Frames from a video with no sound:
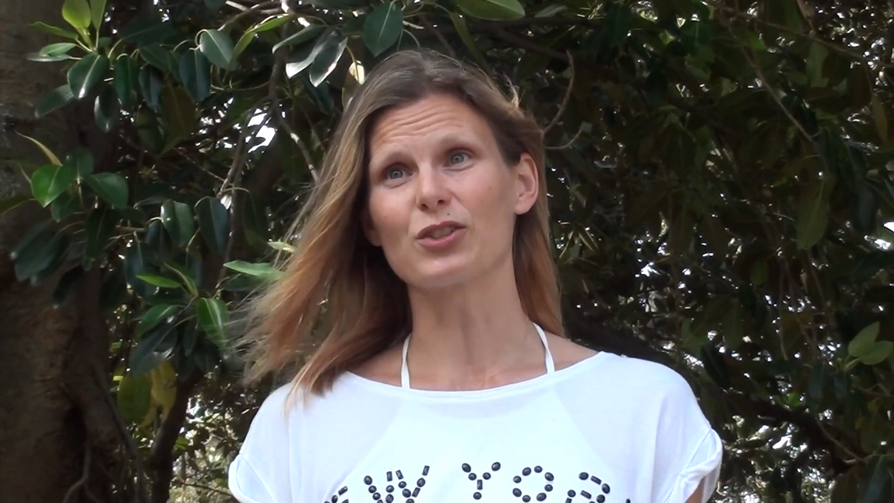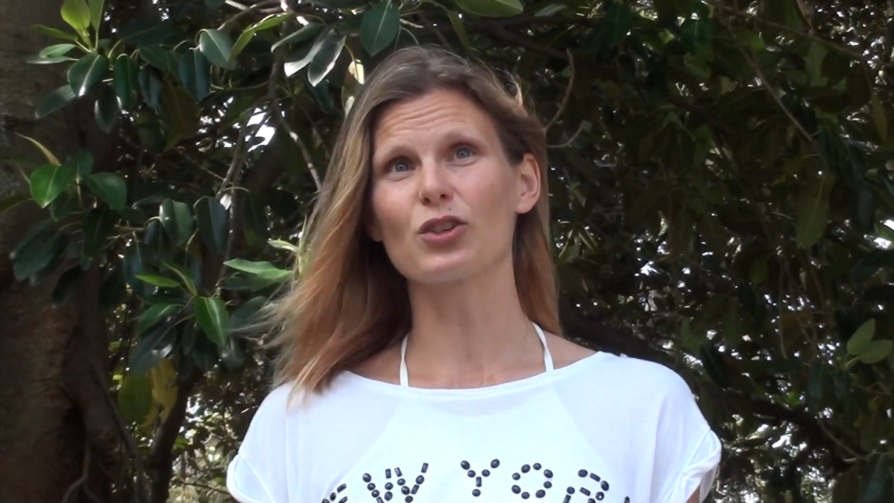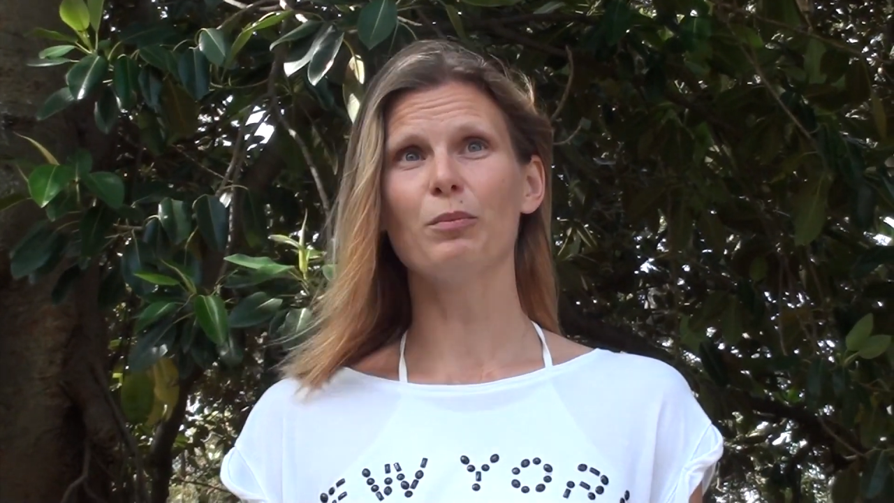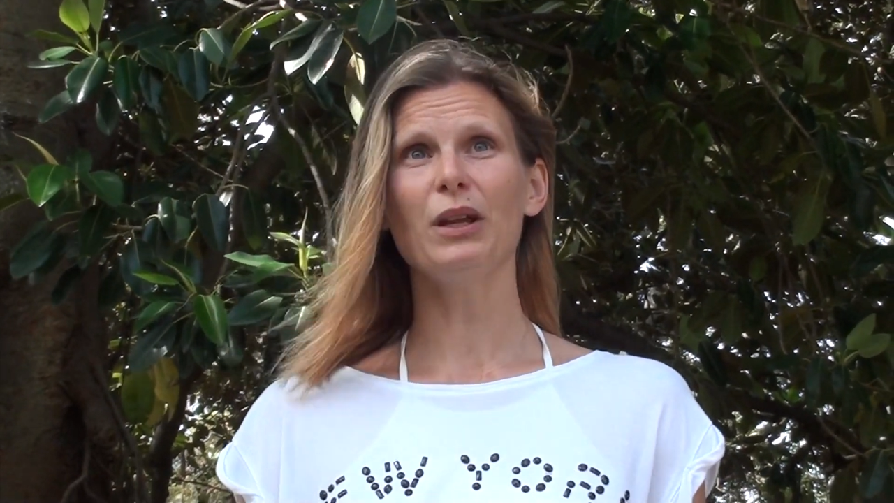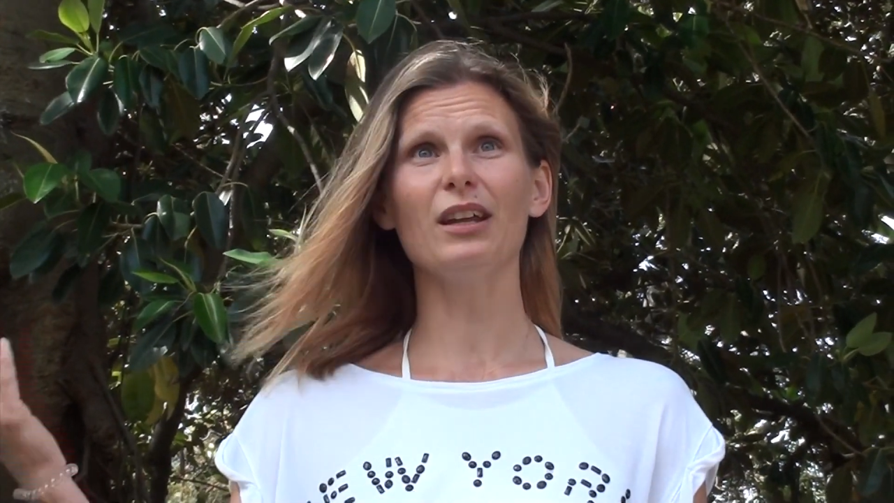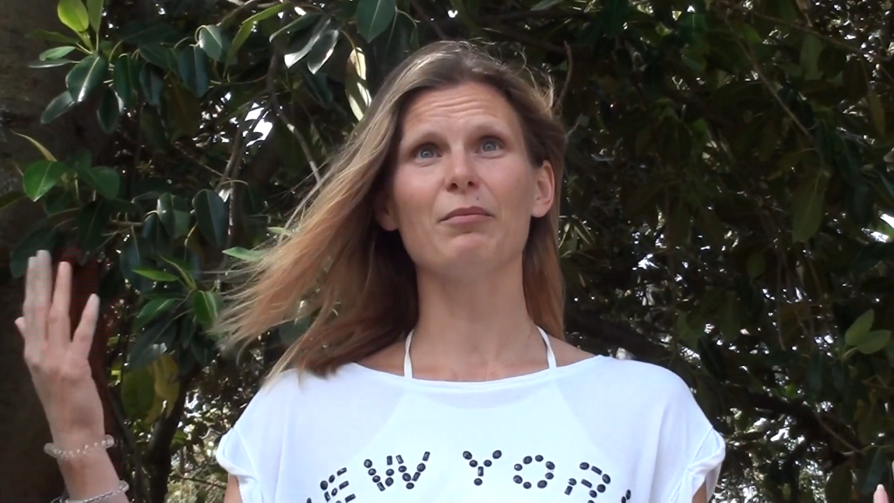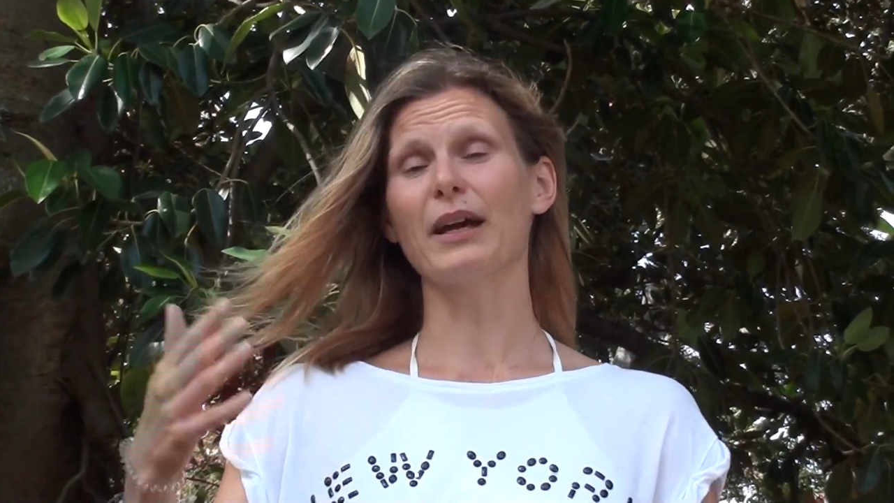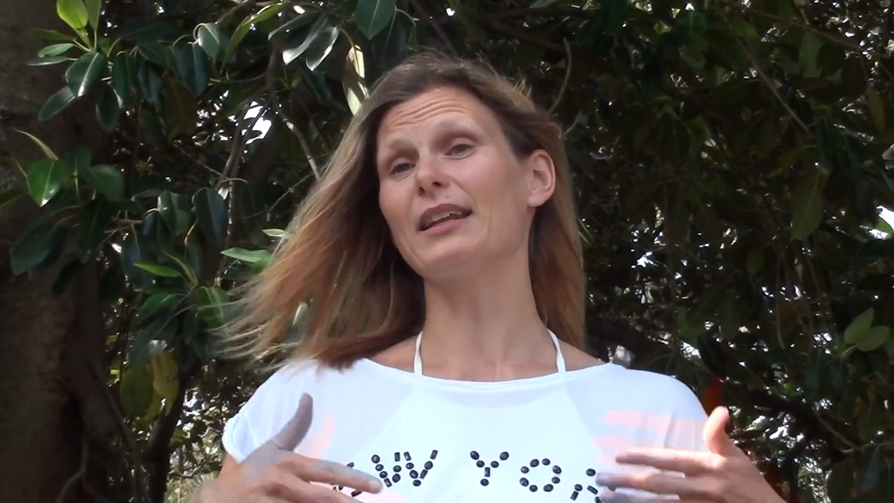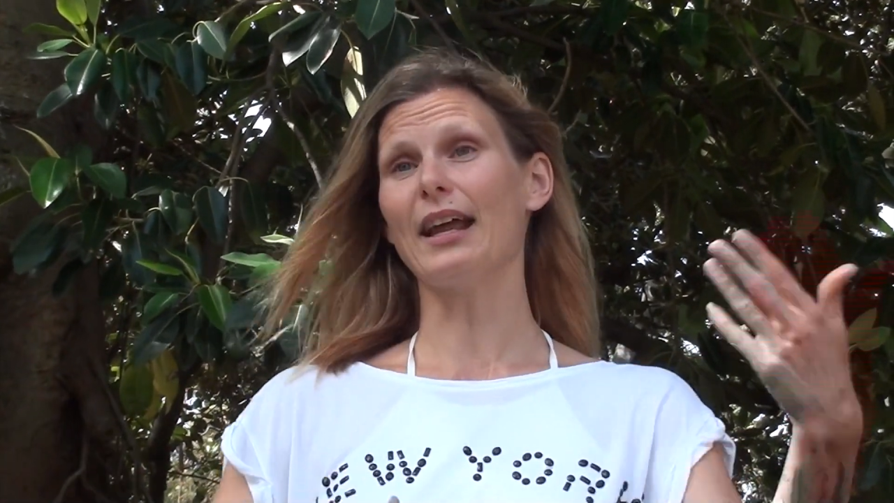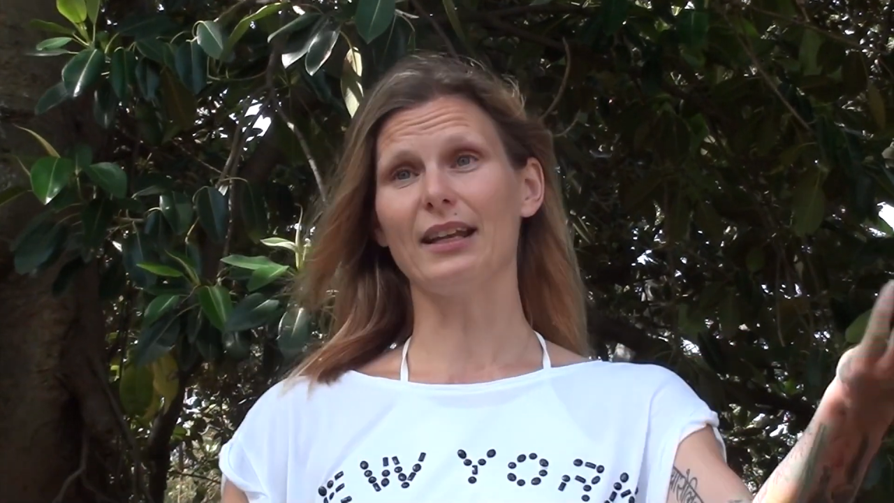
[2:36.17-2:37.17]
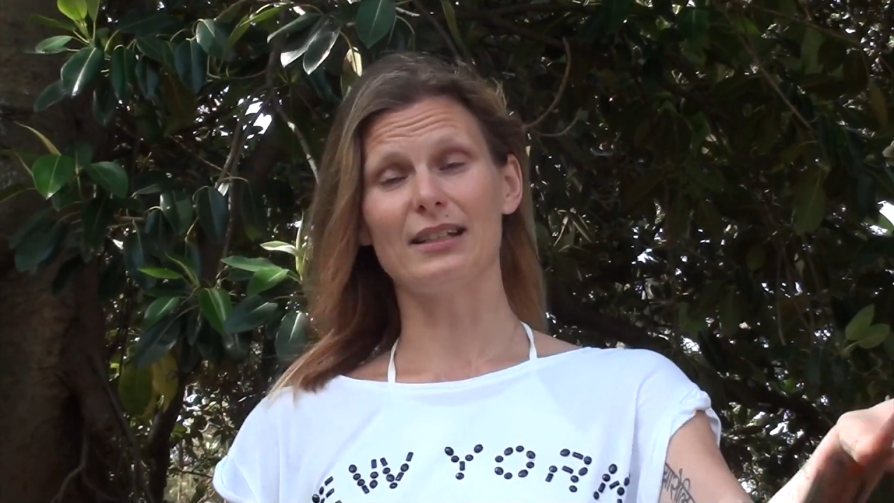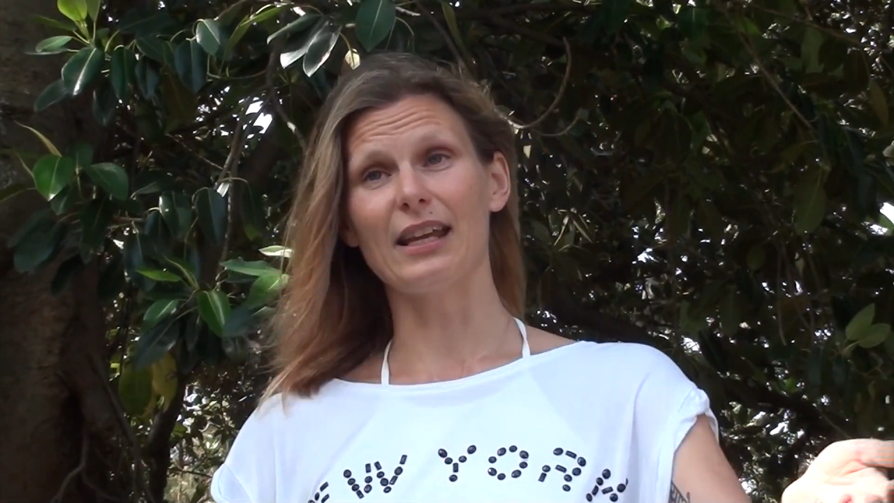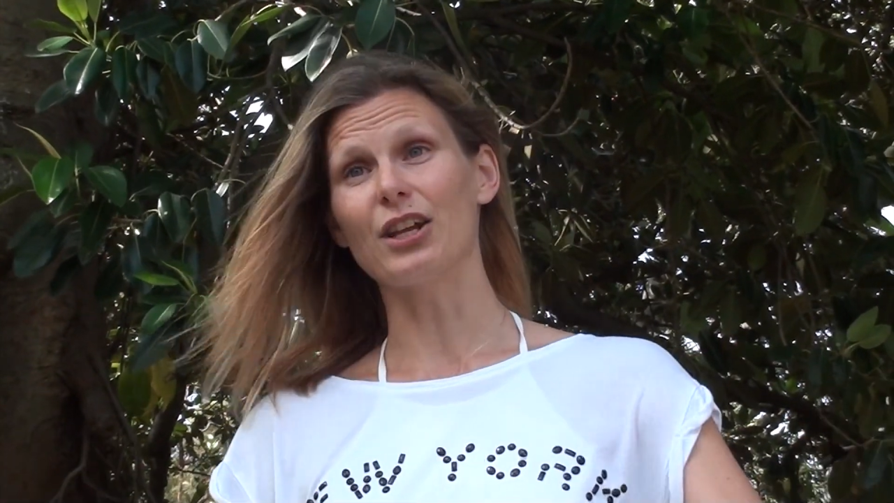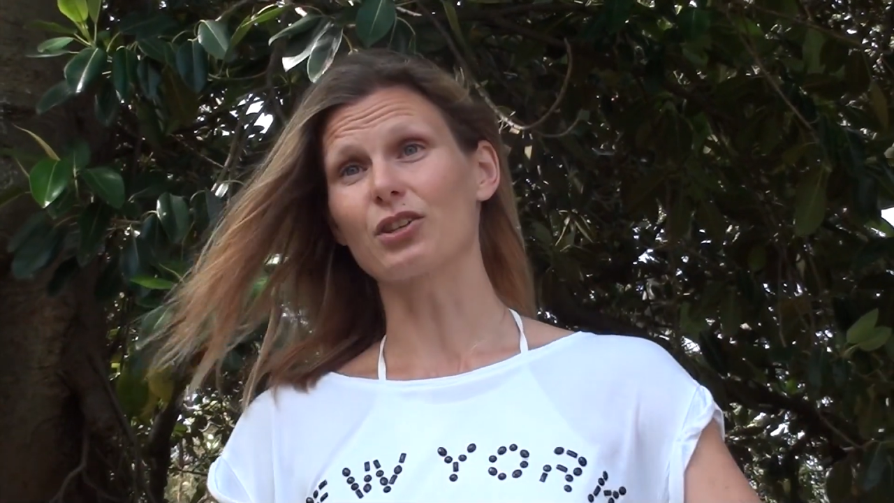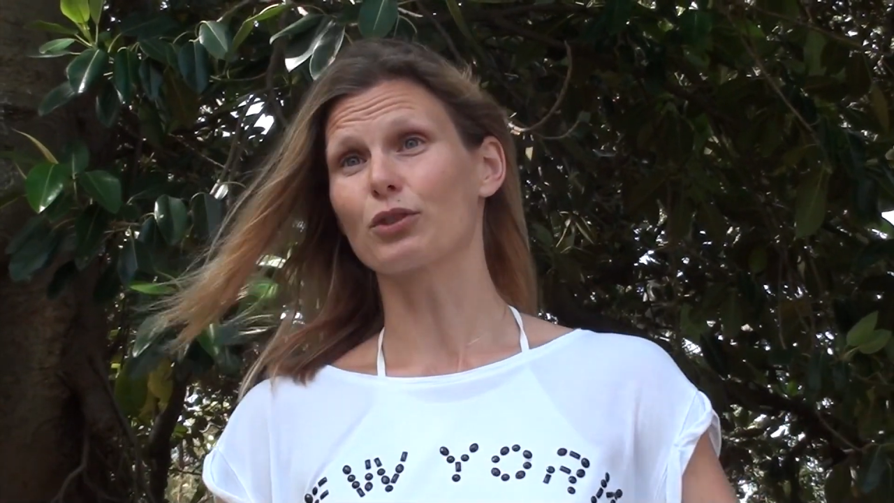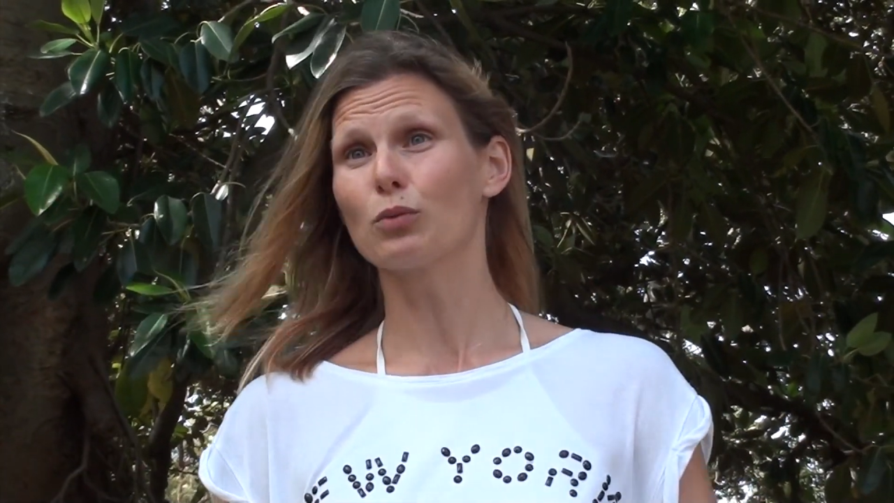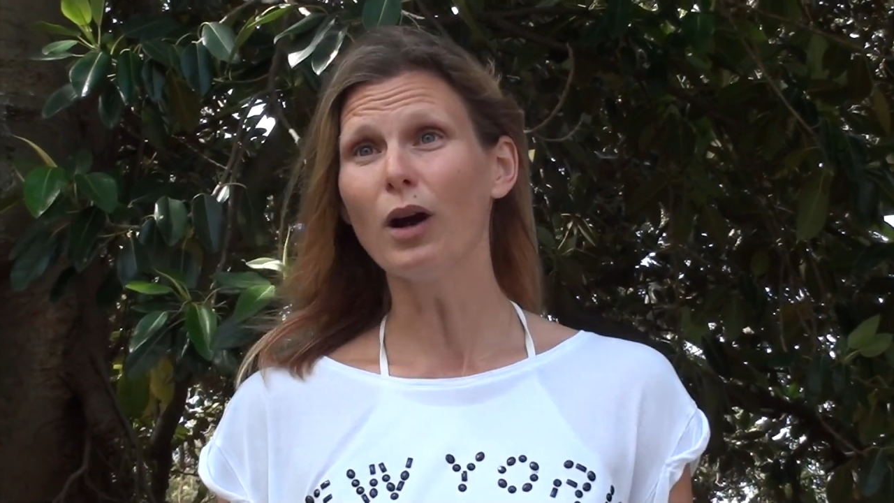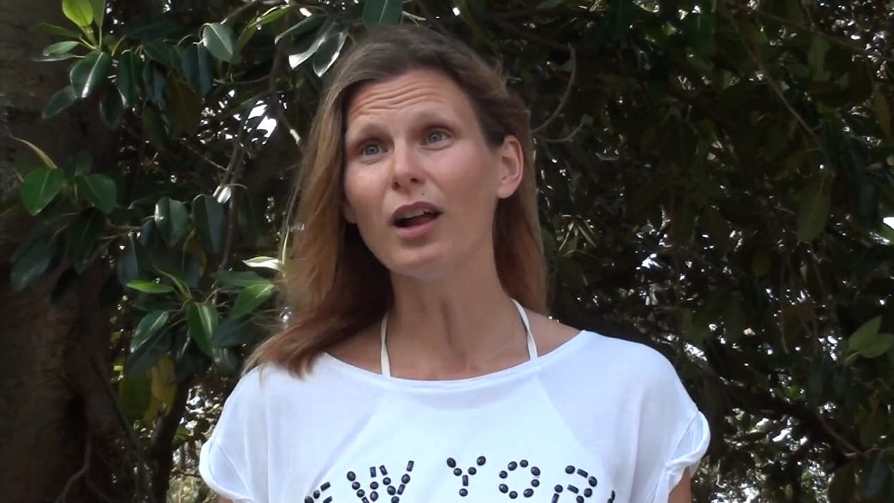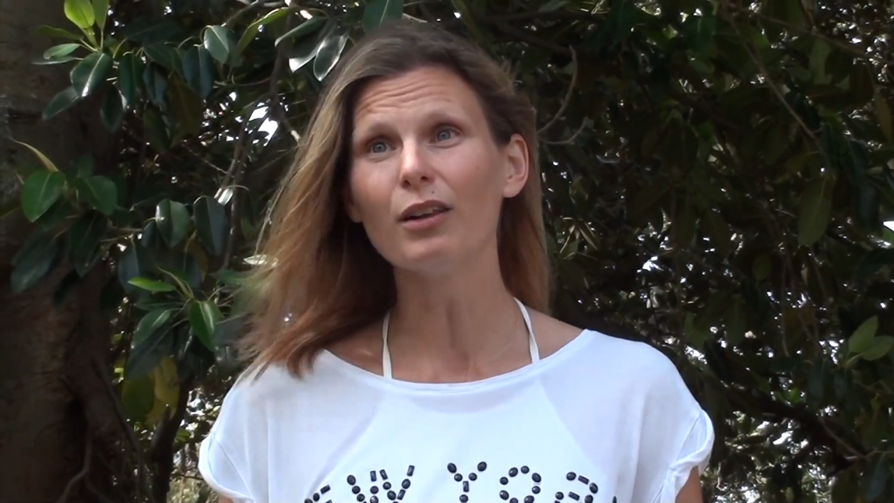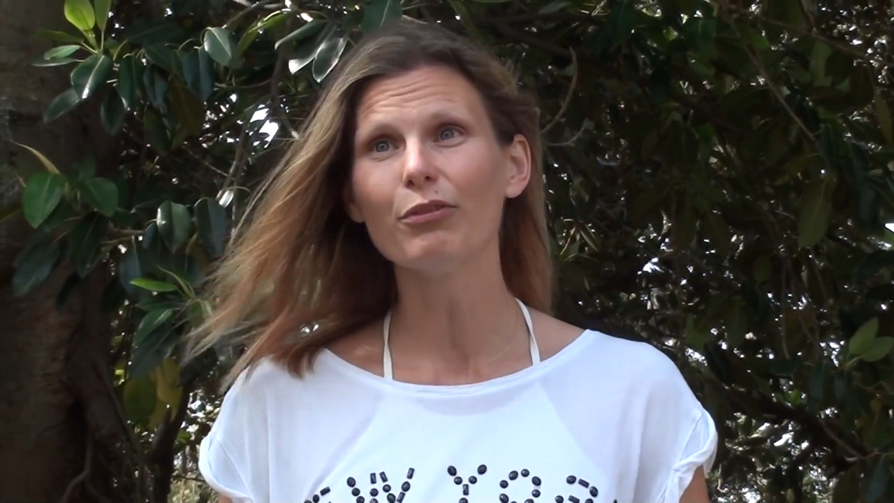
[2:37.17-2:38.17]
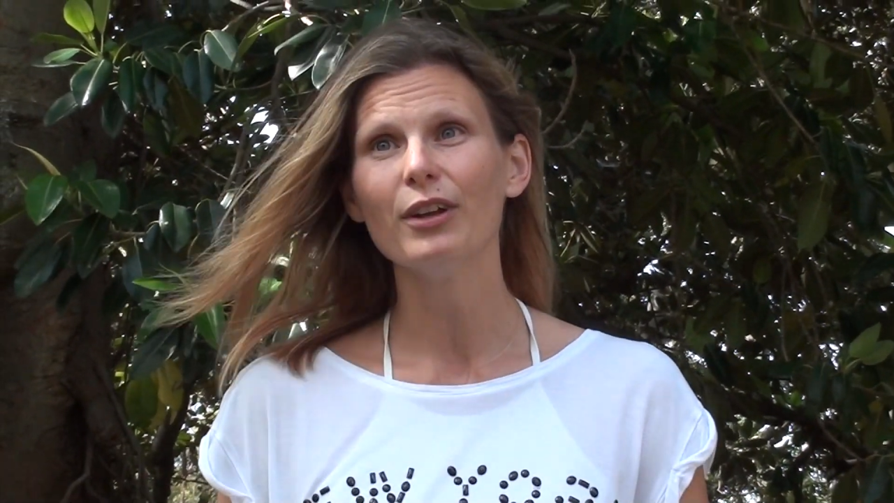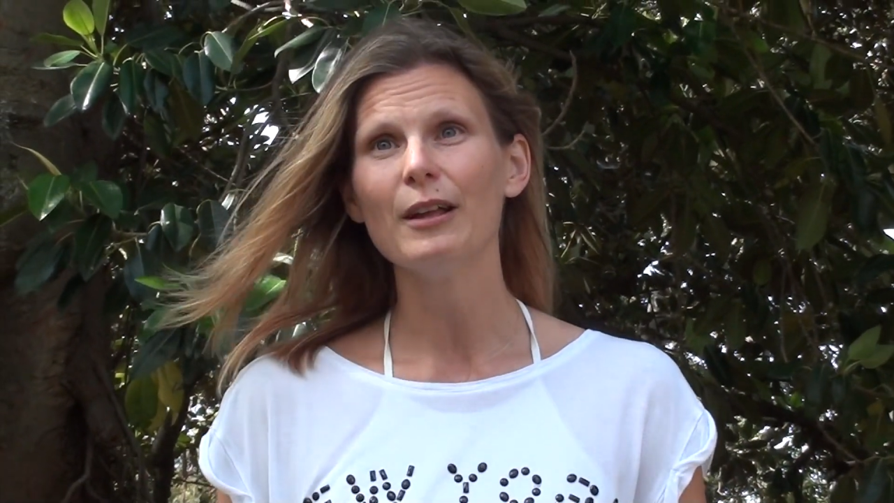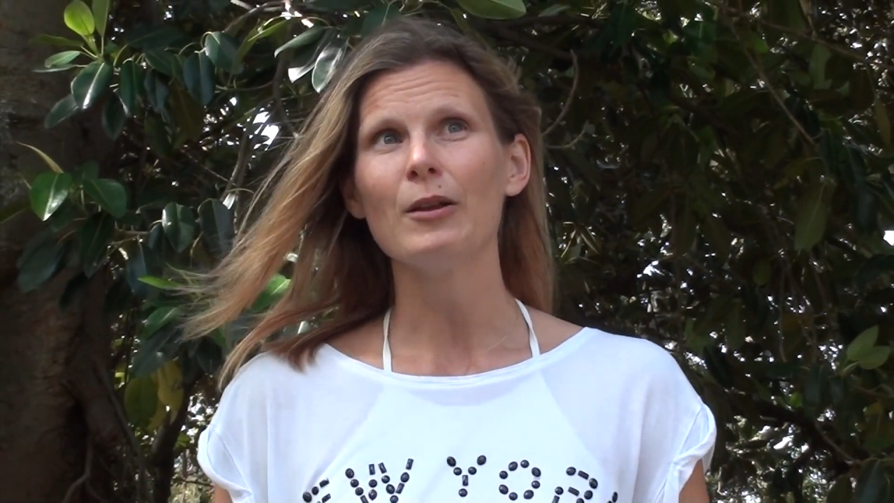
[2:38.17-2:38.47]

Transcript: So being by then at the age of 12,